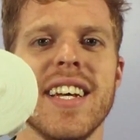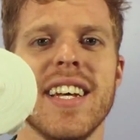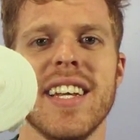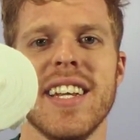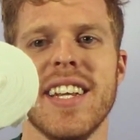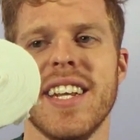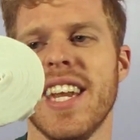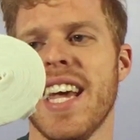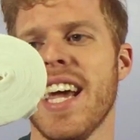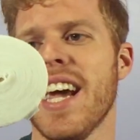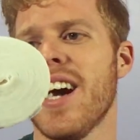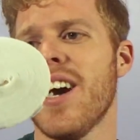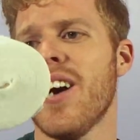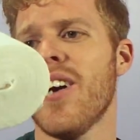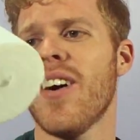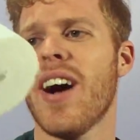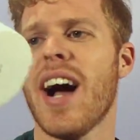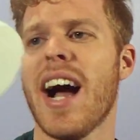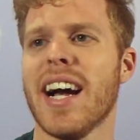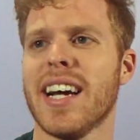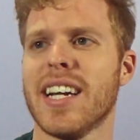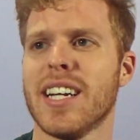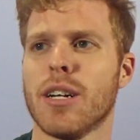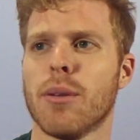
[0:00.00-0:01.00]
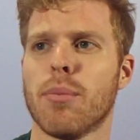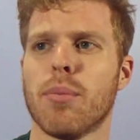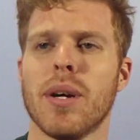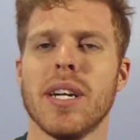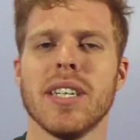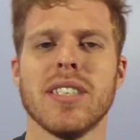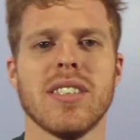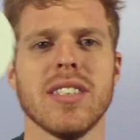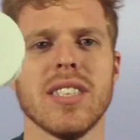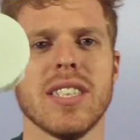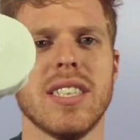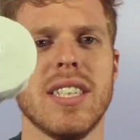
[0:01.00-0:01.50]
Now I can
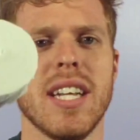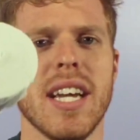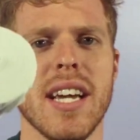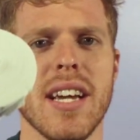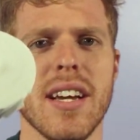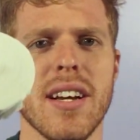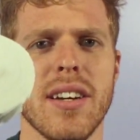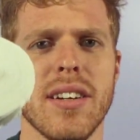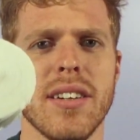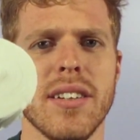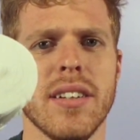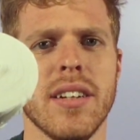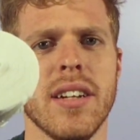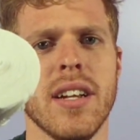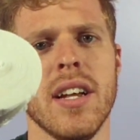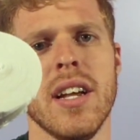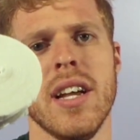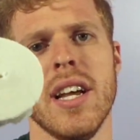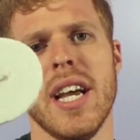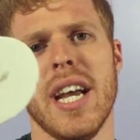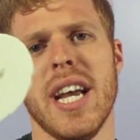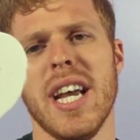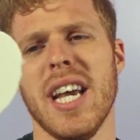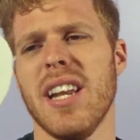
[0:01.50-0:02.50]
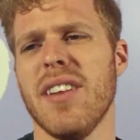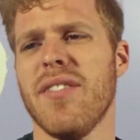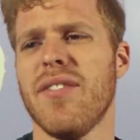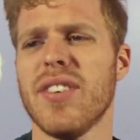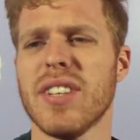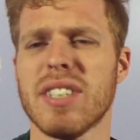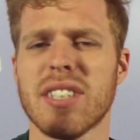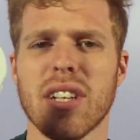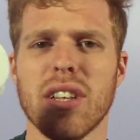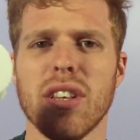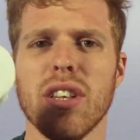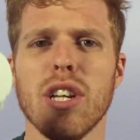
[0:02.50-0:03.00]
compress this down and it
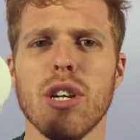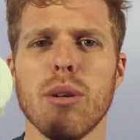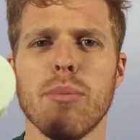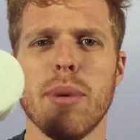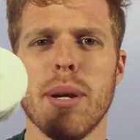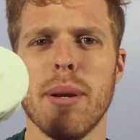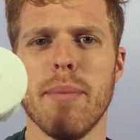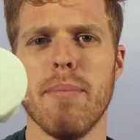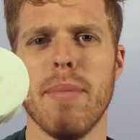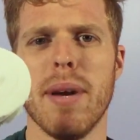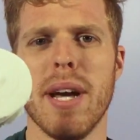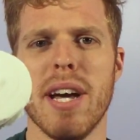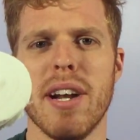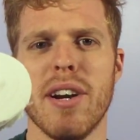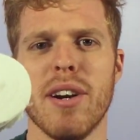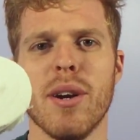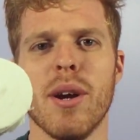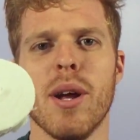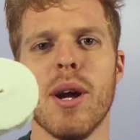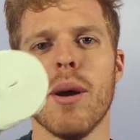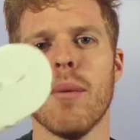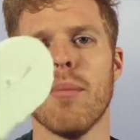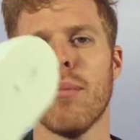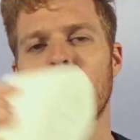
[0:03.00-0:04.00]
fits a little bit better.